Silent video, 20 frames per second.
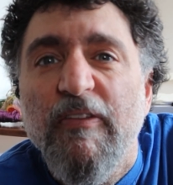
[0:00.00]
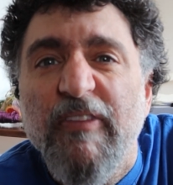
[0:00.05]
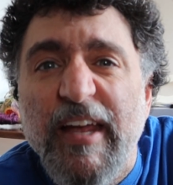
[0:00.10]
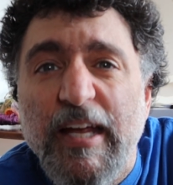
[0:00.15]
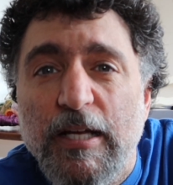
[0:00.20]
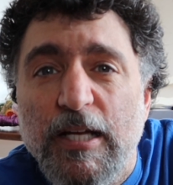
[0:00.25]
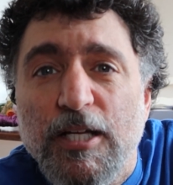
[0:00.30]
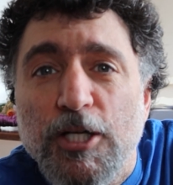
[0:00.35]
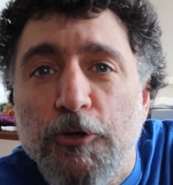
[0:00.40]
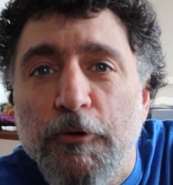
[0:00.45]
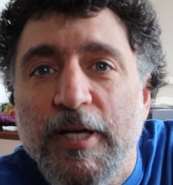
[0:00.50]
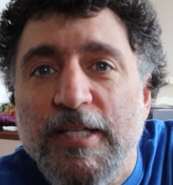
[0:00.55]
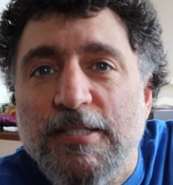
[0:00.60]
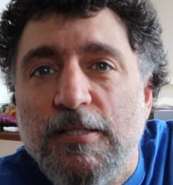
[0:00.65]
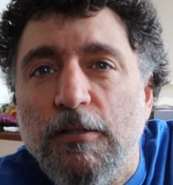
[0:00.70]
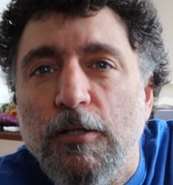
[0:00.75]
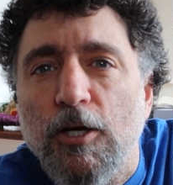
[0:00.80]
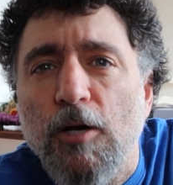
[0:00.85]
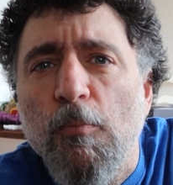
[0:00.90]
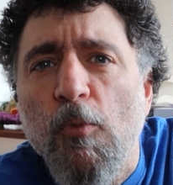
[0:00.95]
They
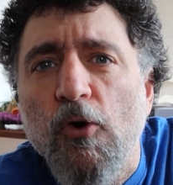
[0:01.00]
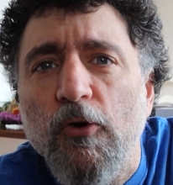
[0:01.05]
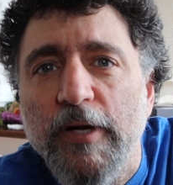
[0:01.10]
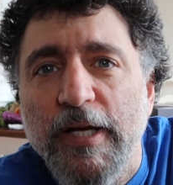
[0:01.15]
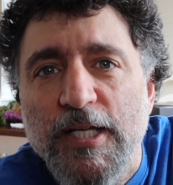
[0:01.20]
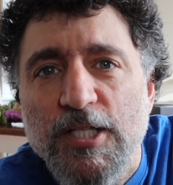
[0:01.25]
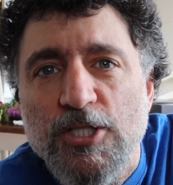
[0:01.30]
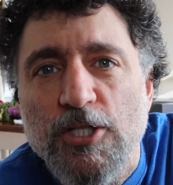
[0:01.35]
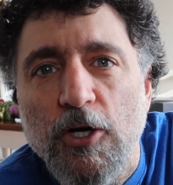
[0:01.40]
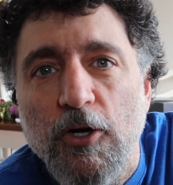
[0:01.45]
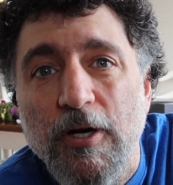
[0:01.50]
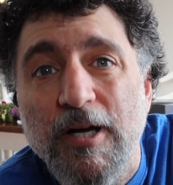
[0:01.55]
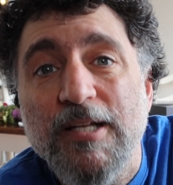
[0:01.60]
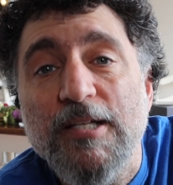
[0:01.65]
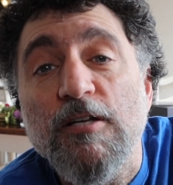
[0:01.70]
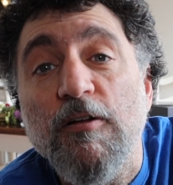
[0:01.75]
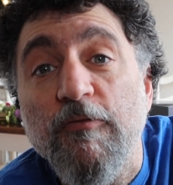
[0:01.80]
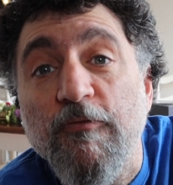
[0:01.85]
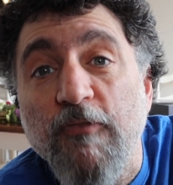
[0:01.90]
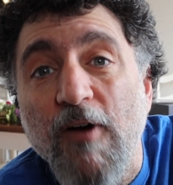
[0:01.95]
increase a little more each turn
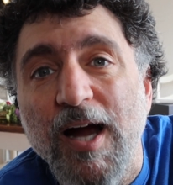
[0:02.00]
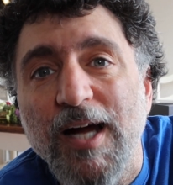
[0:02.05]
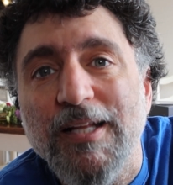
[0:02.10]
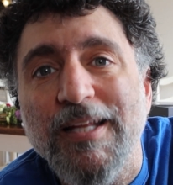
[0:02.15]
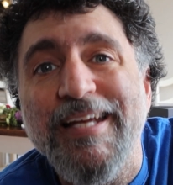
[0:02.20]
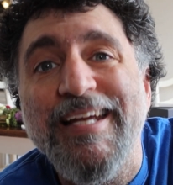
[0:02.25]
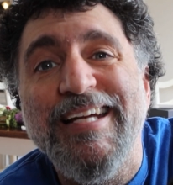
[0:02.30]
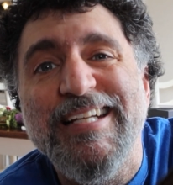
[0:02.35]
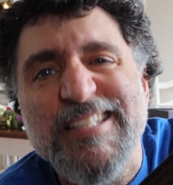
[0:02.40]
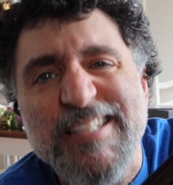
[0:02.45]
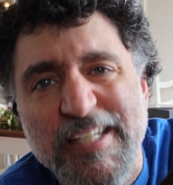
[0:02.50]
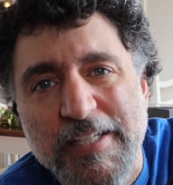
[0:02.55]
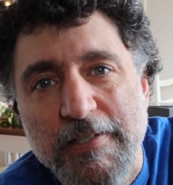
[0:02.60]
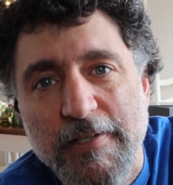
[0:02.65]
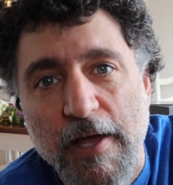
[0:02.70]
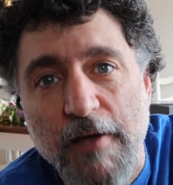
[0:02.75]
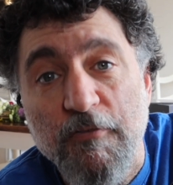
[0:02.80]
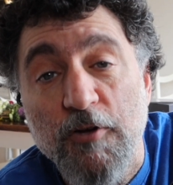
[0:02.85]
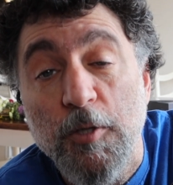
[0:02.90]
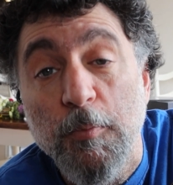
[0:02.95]
until finally it's
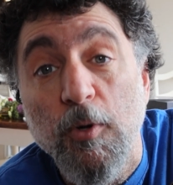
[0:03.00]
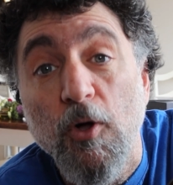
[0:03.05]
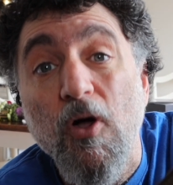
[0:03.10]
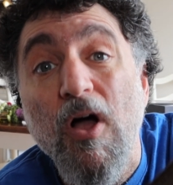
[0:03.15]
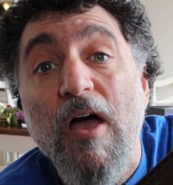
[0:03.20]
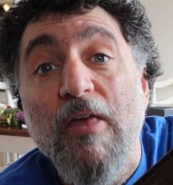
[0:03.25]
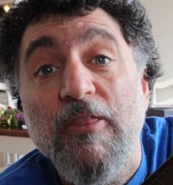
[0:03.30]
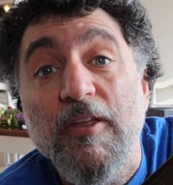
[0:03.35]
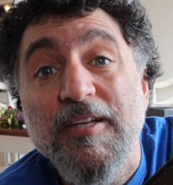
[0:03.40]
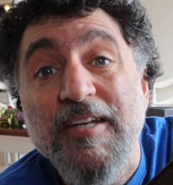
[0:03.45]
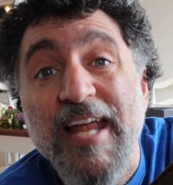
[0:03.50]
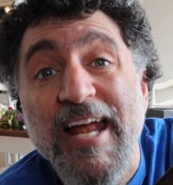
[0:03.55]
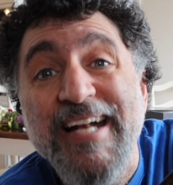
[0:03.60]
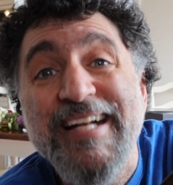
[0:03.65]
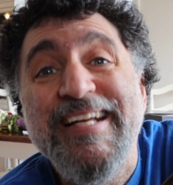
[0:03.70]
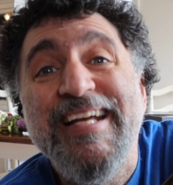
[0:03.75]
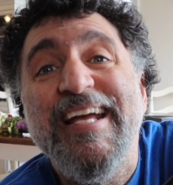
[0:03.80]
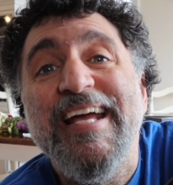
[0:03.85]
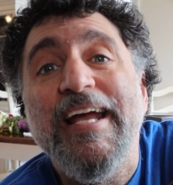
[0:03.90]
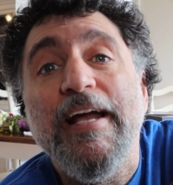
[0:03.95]
inevitable the
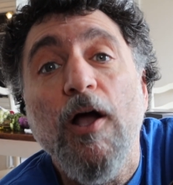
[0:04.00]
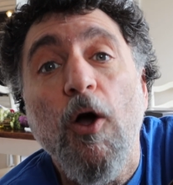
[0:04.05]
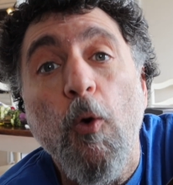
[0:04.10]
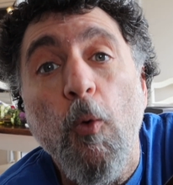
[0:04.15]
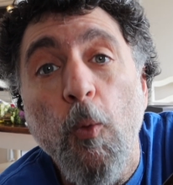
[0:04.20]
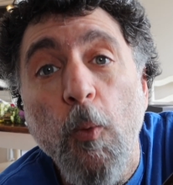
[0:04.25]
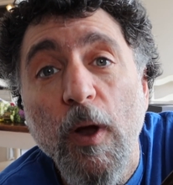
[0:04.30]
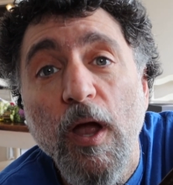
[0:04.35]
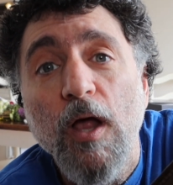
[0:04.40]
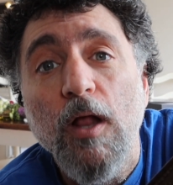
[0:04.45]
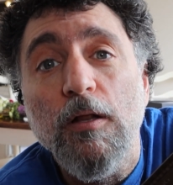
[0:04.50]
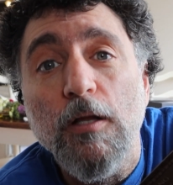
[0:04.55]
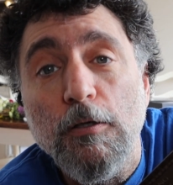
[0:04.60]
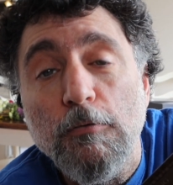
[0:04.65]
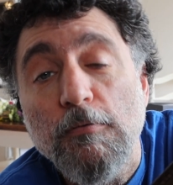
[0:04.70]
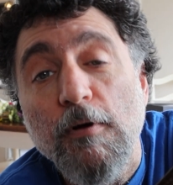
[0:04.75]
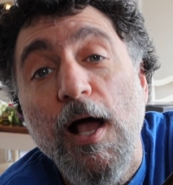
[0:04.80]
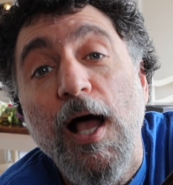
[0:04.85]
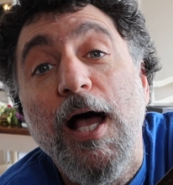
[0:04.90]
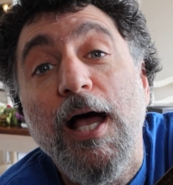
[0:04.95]
Dead King will
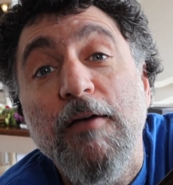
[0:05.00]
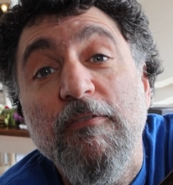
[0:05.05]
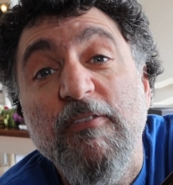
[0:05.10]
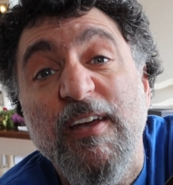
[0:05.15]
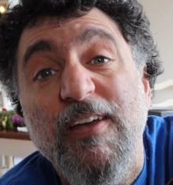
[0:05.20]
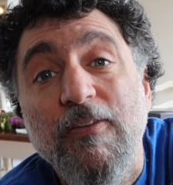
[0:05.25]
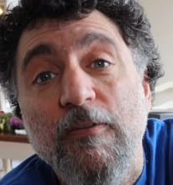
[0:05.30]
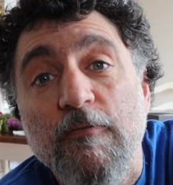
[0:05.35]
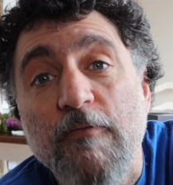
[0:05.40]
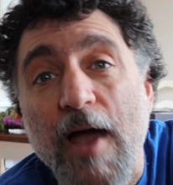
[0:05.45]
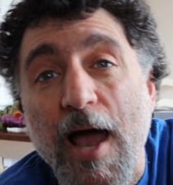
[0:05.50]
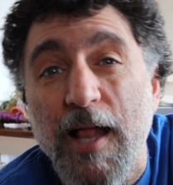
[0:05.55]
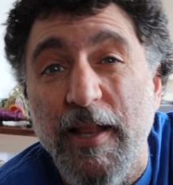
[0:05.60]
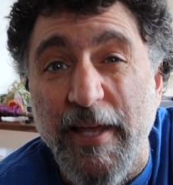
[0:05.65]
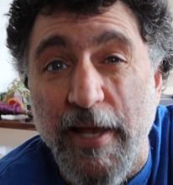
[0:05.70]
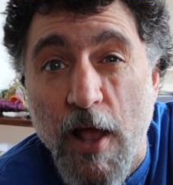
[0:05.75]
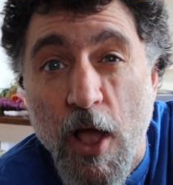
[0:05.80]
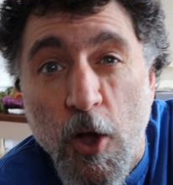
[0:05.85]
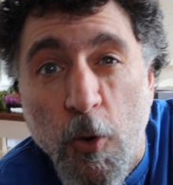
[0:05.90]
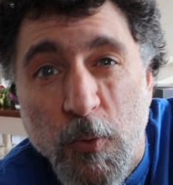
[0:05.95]
arrive in the
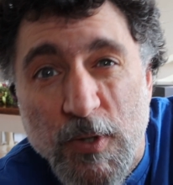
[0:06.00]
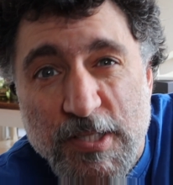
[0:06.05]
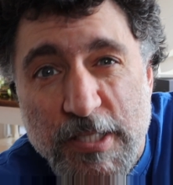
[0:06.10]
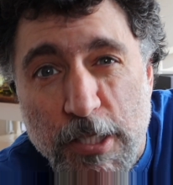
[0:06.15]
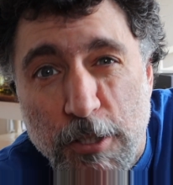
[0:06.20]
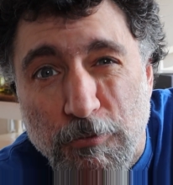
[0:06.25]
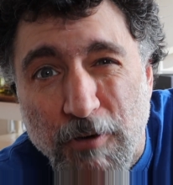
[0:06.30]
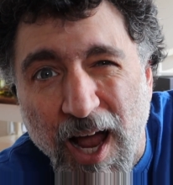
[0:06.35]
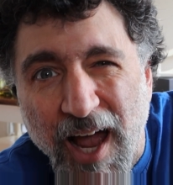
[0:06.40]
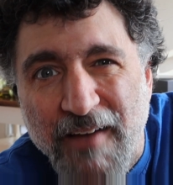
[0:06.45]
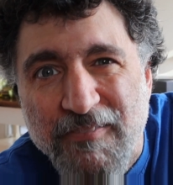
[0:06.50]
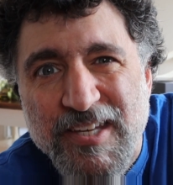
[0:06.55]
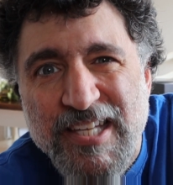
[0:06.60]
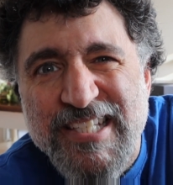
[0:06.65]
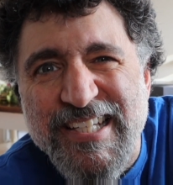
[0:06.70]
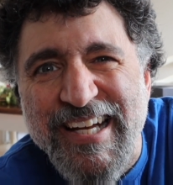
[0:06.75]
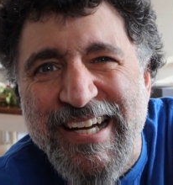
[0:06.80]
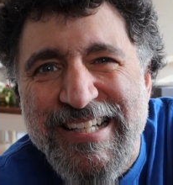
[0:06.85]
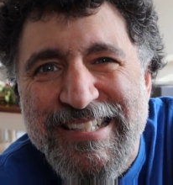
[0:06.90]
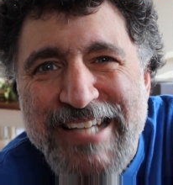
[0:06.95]
valley. Once he arrives,
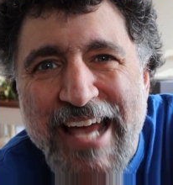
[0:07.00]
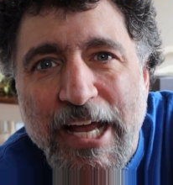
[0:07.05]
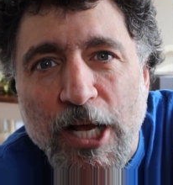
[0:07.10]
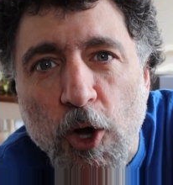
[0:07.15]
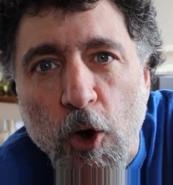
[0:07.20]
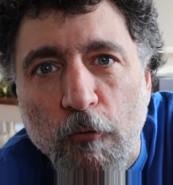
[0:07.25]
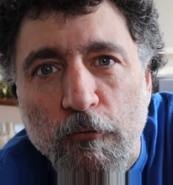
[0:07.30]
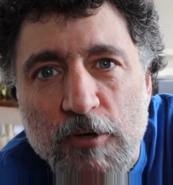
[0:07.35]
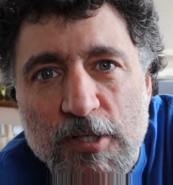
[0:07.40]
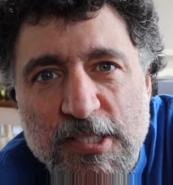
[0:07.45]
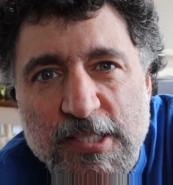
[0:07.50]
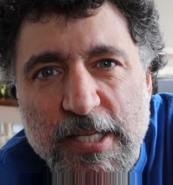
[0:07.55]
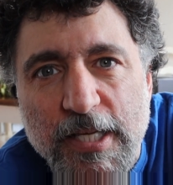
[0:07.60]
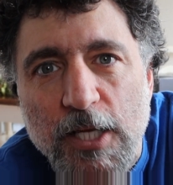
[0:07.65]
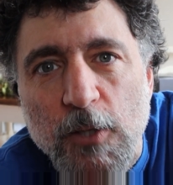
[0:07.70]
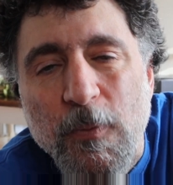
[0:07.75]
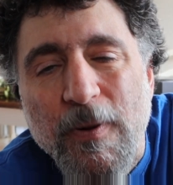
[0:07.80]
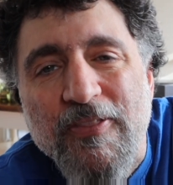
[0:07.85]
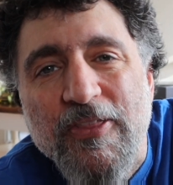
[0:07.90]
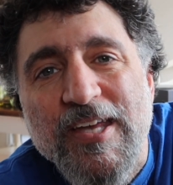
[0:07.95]
he's going to take over a
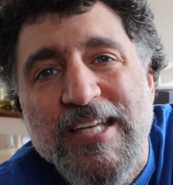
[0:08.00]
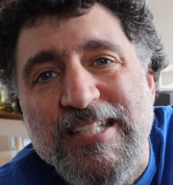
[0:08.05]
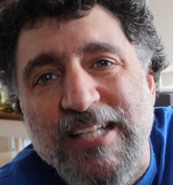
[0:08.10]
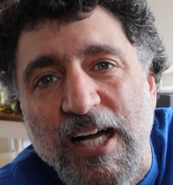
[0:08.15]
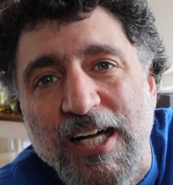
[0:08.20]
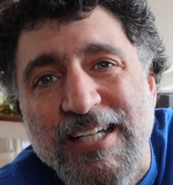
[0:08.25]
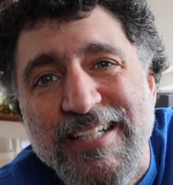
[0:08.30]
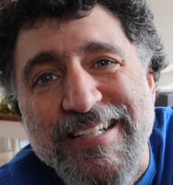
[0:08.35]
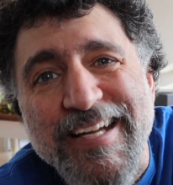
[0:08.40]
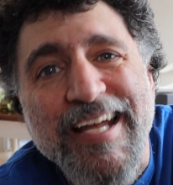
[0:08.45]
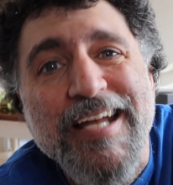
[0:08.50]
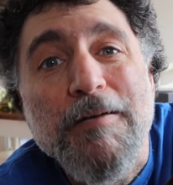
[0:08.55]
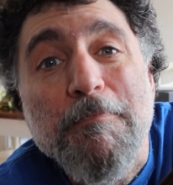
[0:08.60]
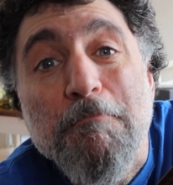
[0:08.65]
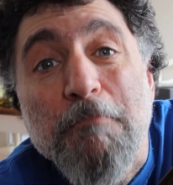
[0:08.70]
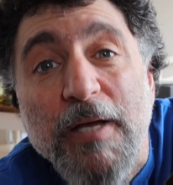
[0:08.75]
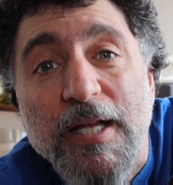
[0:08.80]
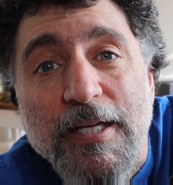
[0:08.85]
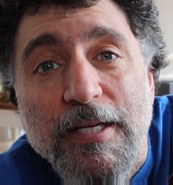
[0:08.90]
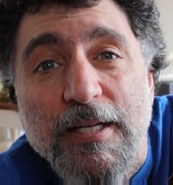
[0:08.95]
city with his undead
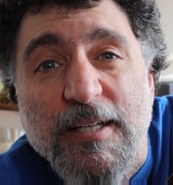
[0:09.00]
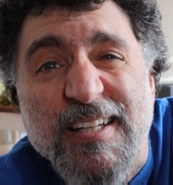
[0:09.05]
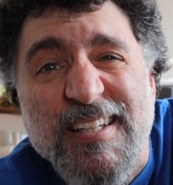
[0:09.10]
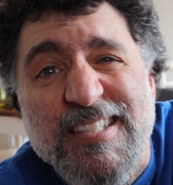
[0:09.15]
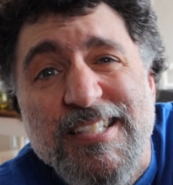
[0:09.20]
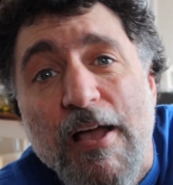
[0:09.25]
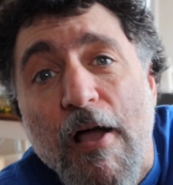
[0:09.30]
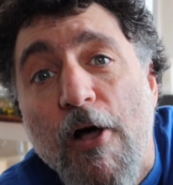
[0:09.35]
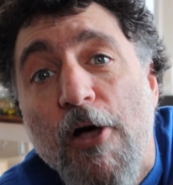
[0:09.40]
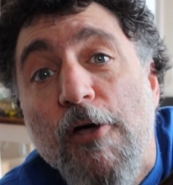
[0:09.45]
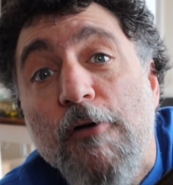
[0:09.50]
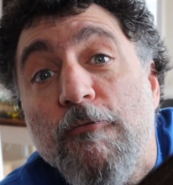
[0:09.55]
minions.